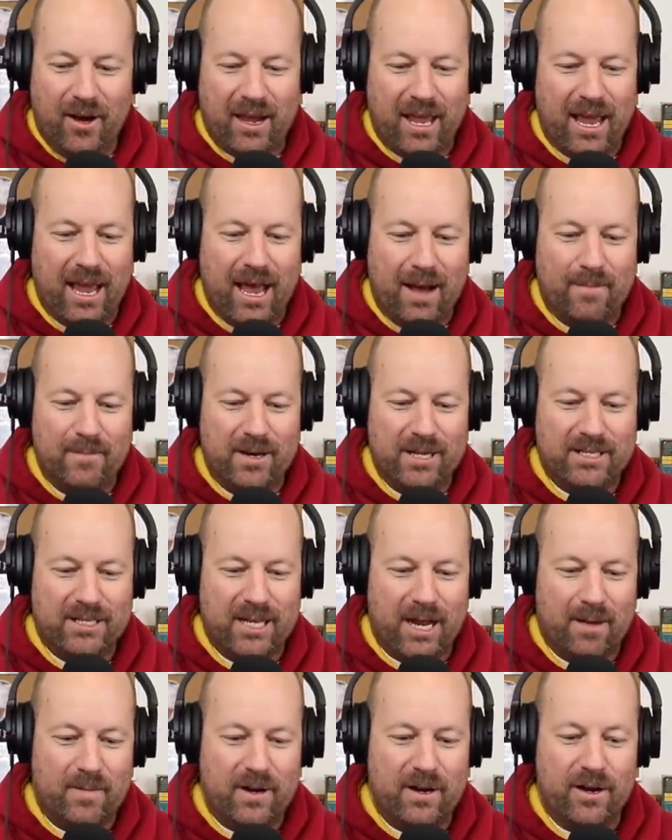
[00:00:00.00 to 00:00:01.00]
Okay, I'm gonna
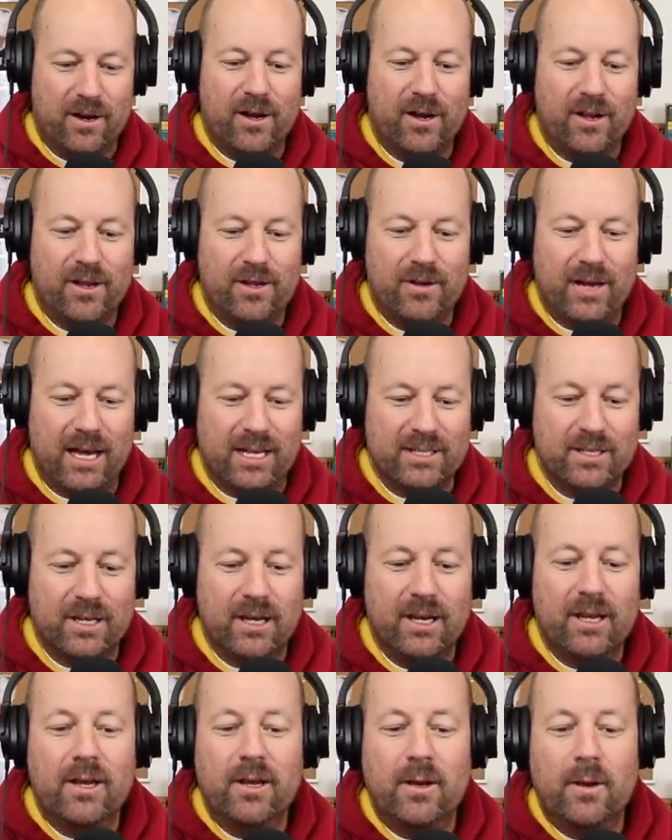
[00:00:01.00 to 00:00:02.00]
stop it here, you guys.
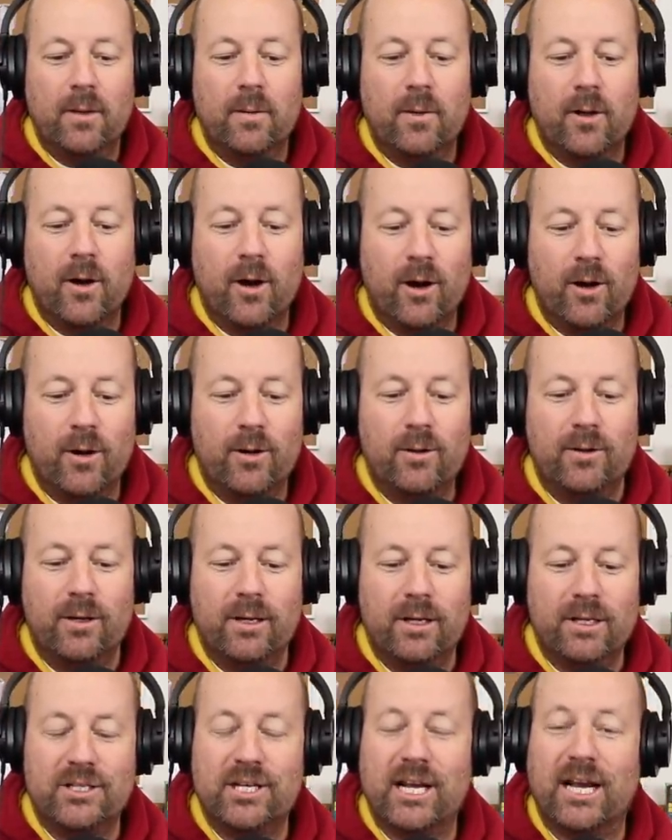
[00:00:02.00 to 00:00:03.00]

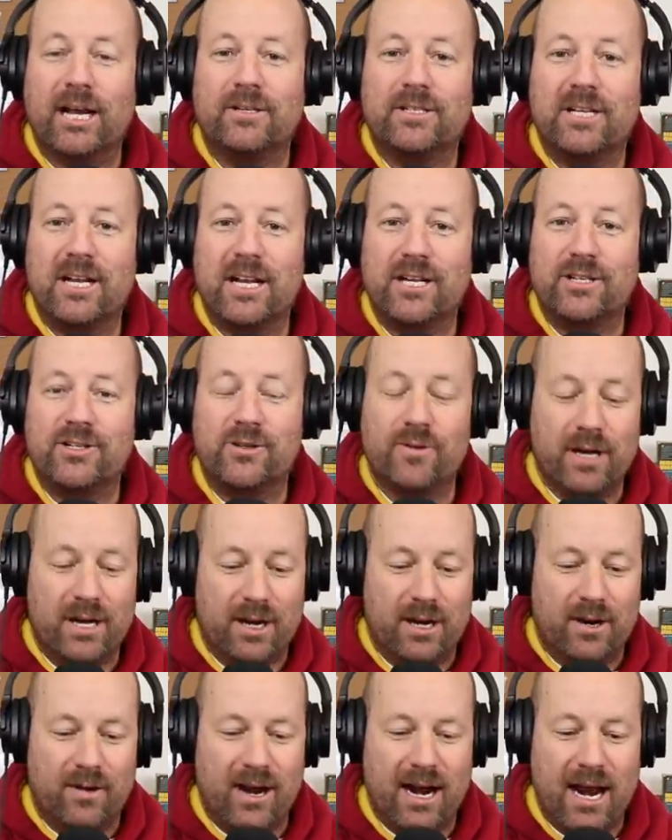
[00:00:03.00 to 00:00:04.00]
Go check out Today
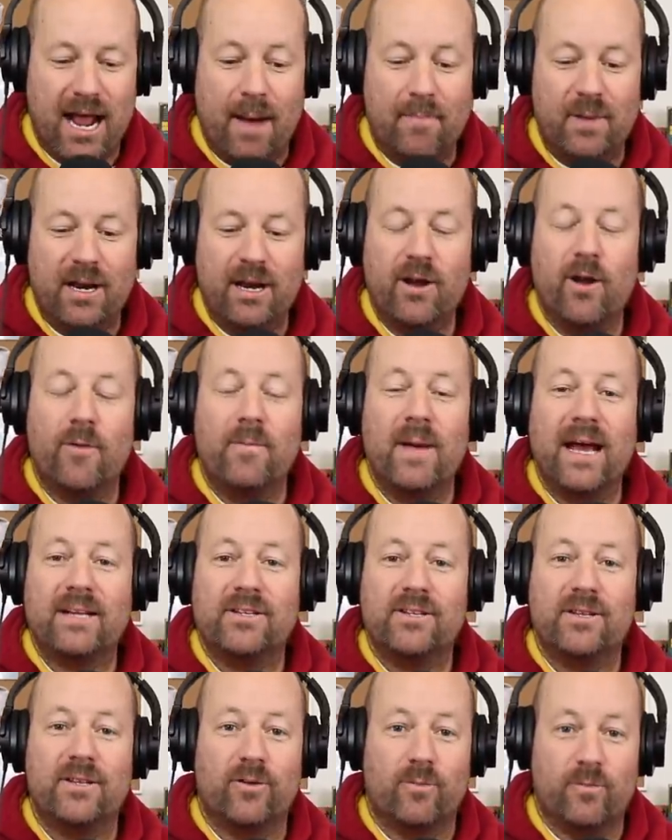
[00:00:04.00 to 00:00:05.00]
Trending, all right? I'm going to go
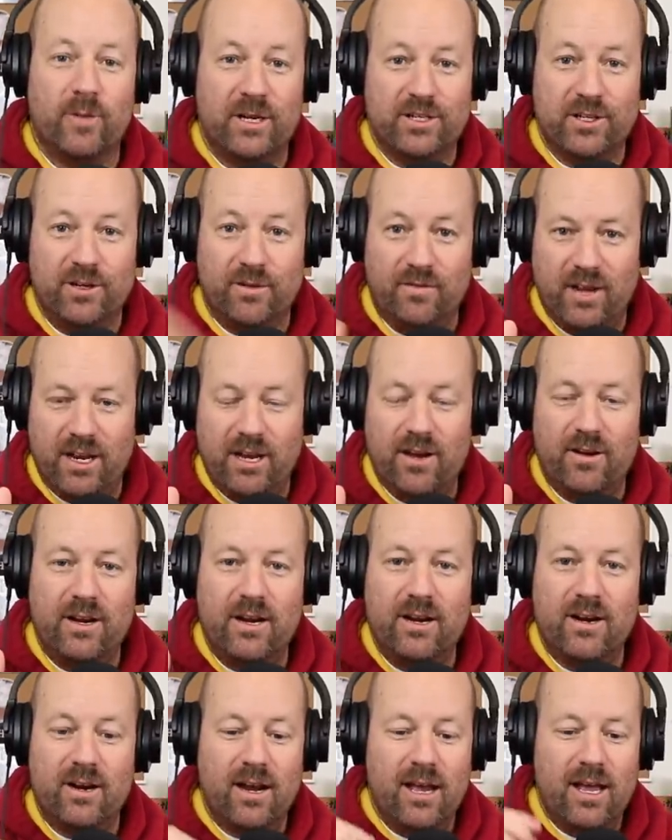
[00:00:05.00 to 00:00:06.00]
back to the original video
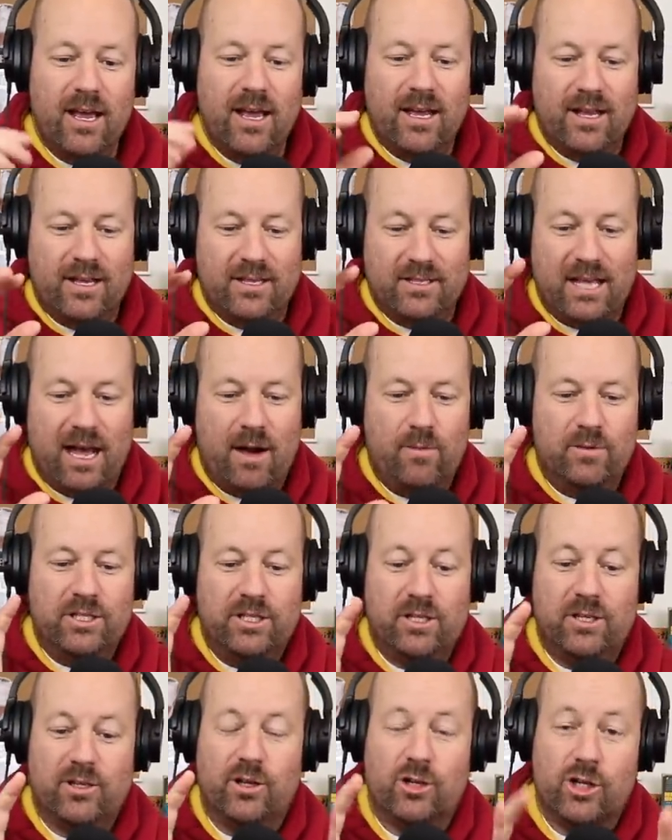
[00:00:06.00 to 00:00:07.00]
here because that
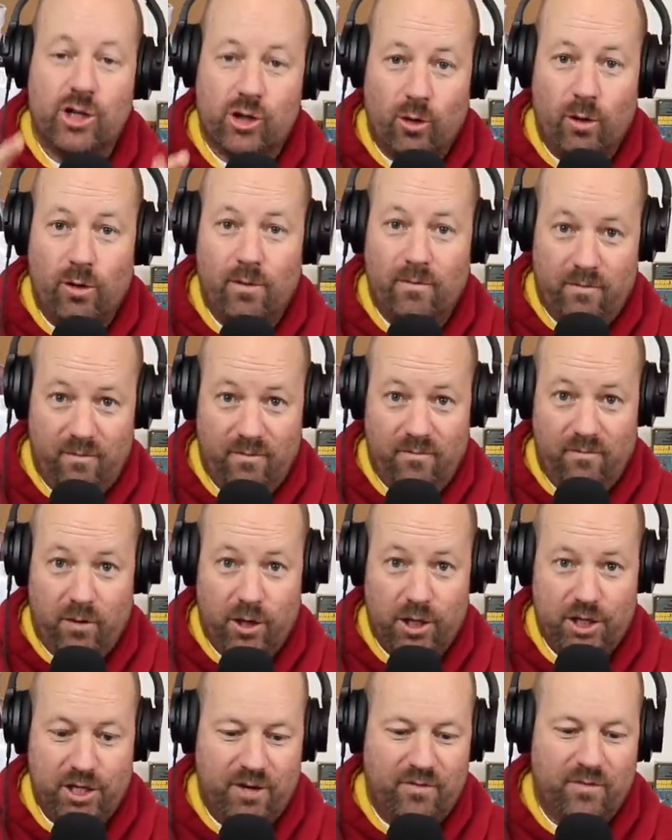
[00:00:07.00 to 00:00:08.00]
was just the troll
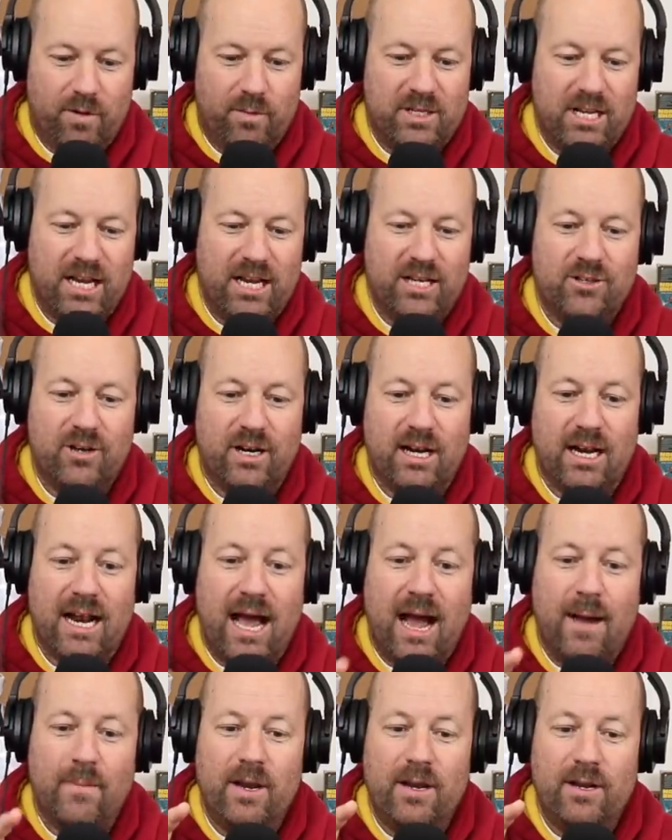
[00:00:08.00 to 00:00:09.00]
version from Today Trending.
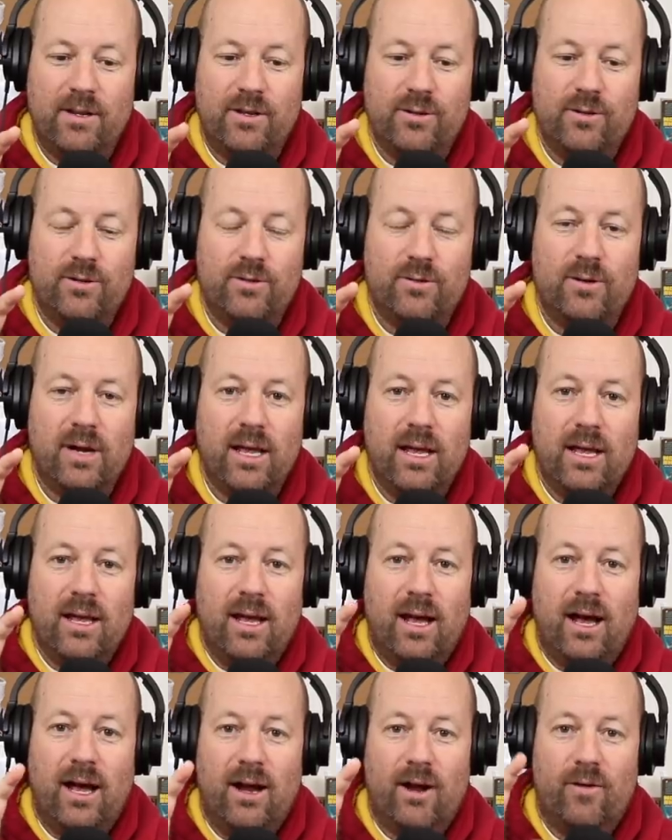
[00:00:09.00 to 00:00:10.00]
I'm going to do
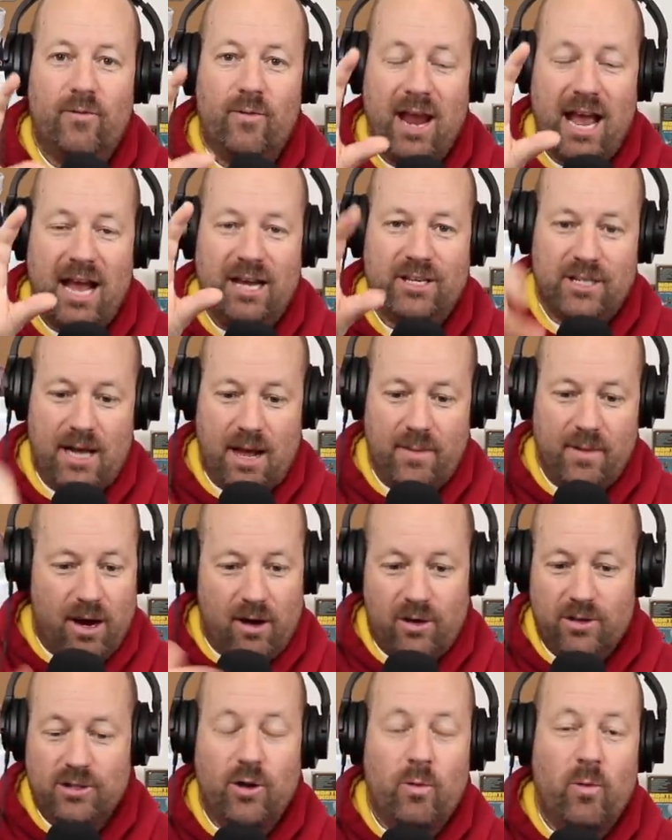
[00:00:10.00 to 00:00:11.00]
a reaction. I'm going
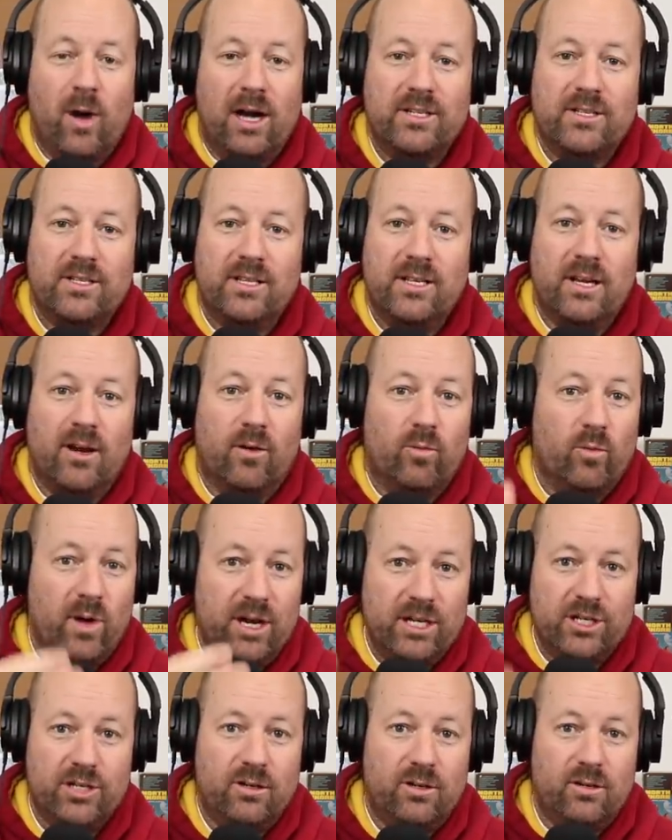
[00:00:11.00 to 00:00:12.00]
to also watch the
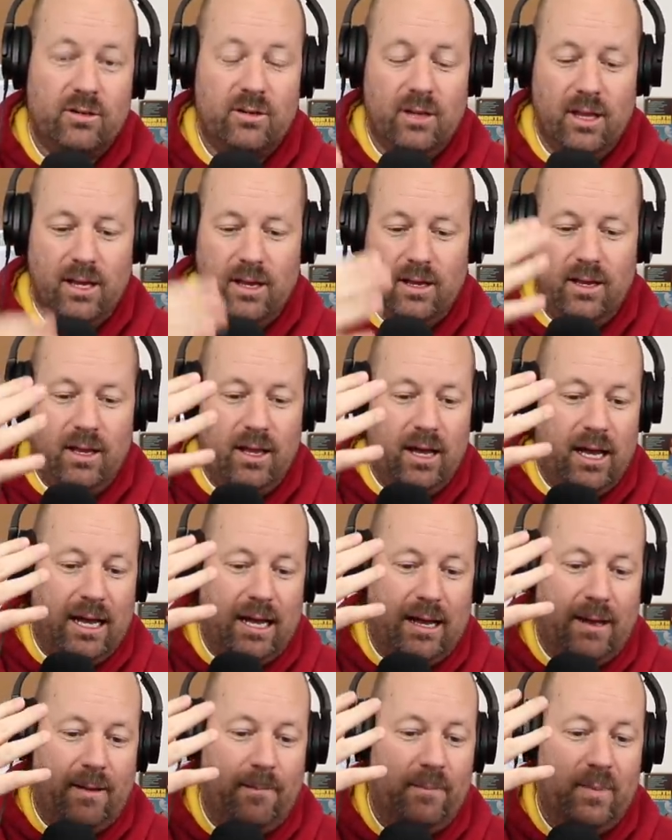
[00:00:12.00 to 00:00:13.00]
original
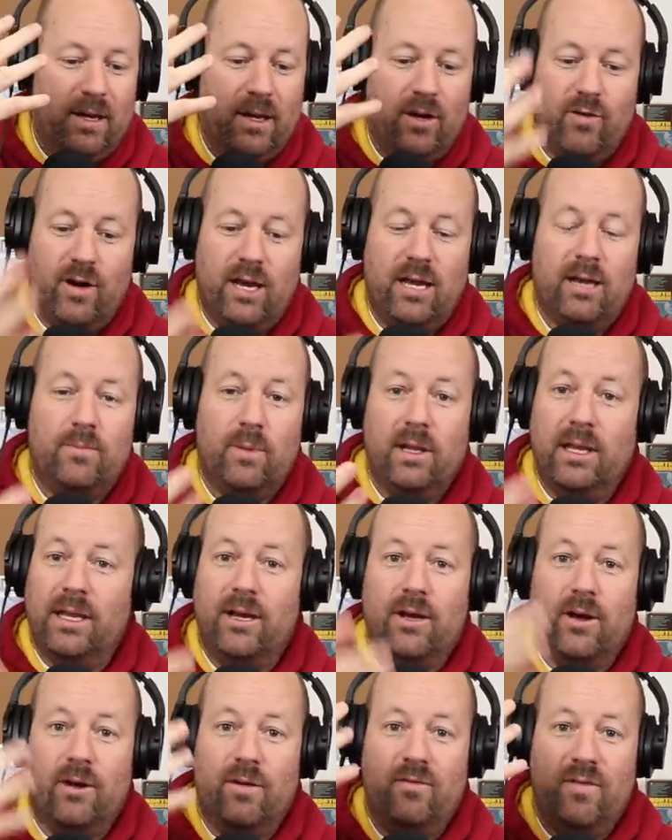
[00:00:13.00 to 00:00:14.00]
Cricket
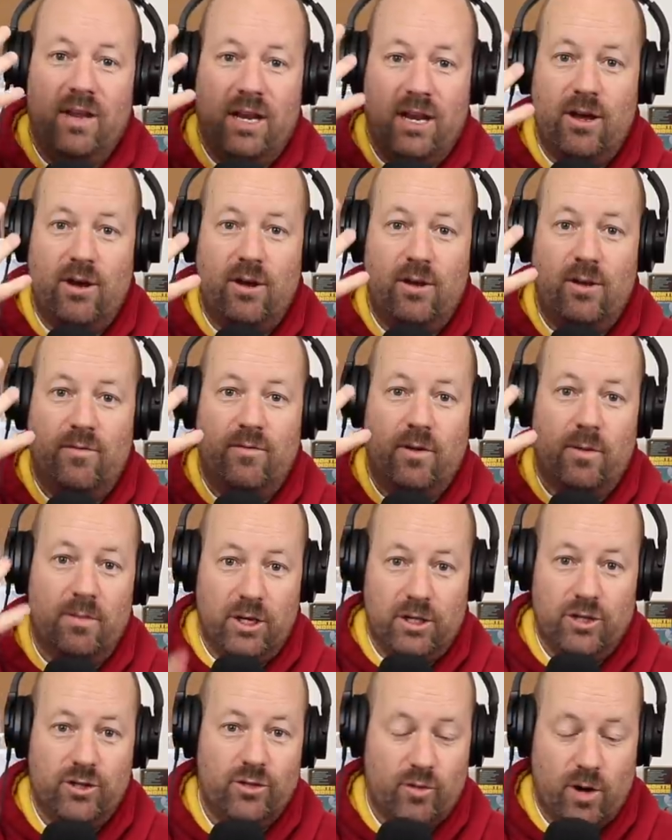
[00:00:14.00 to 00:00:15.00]
Pullingo video from
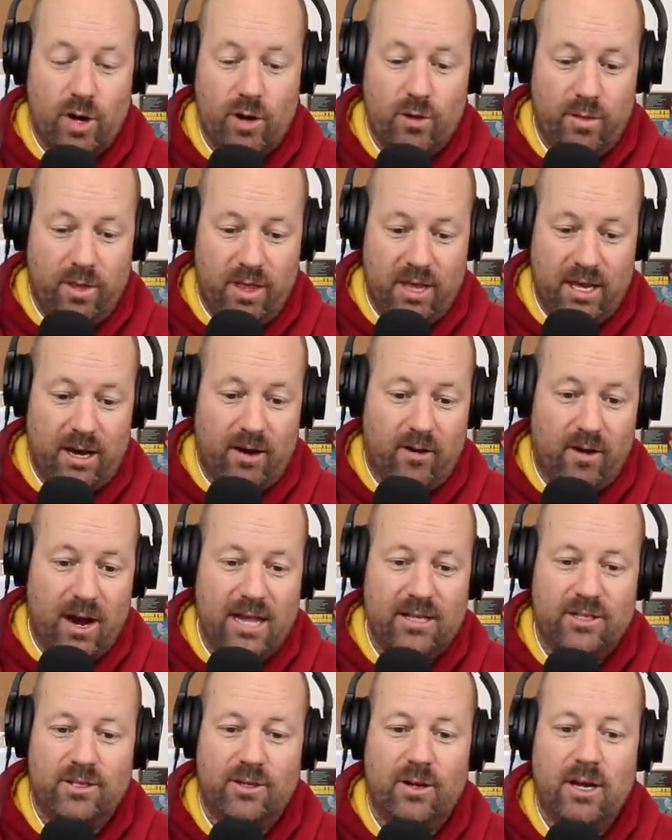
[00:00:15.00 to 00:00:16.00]
the drone thing, all
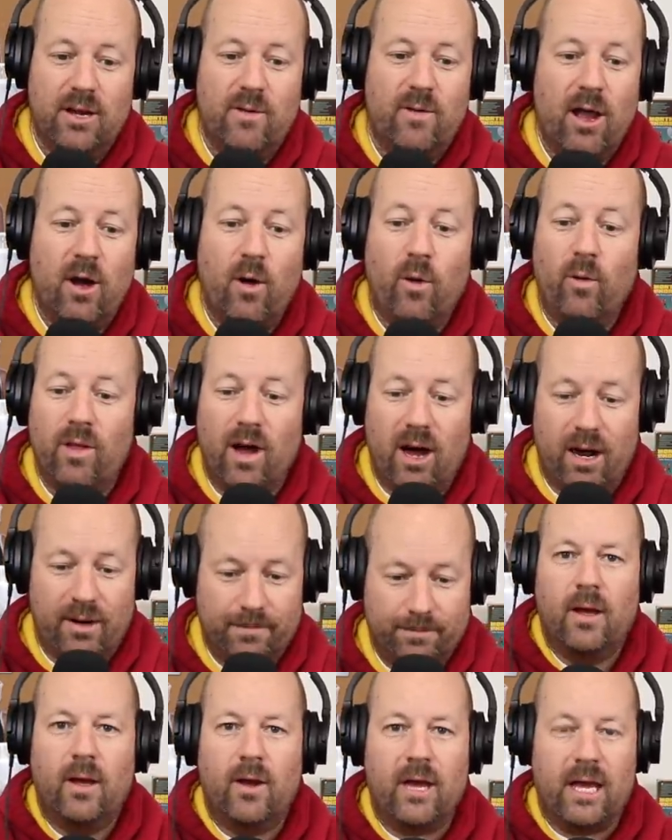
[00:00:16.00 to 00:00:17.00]
right? So anyway, hold on.
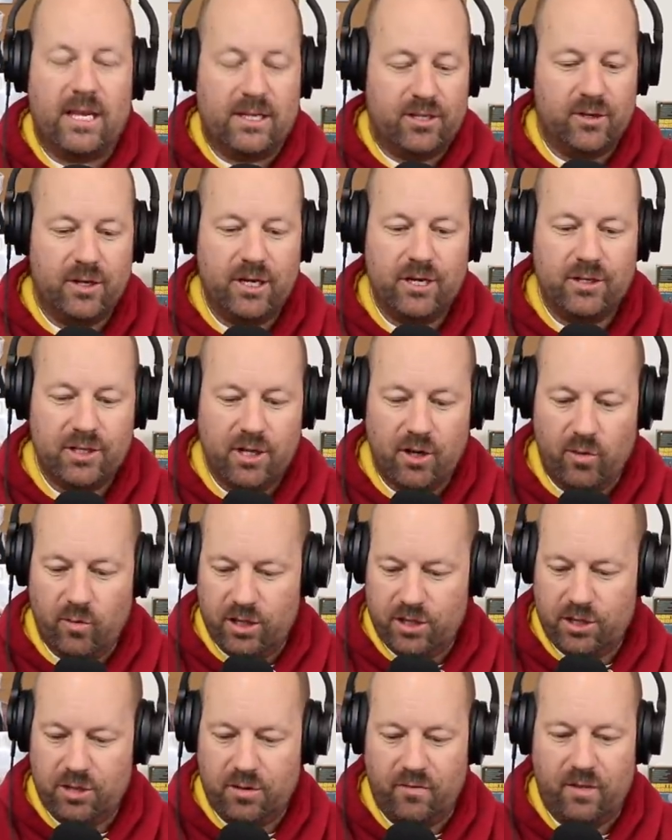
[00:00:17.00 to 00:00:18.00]
Okay, so here's the
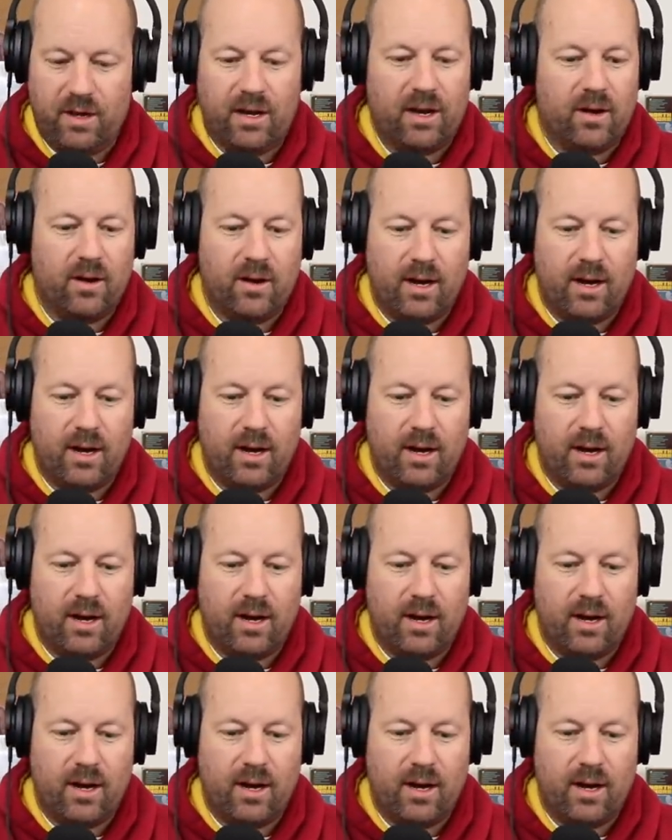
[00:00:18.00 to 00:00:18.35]
original video.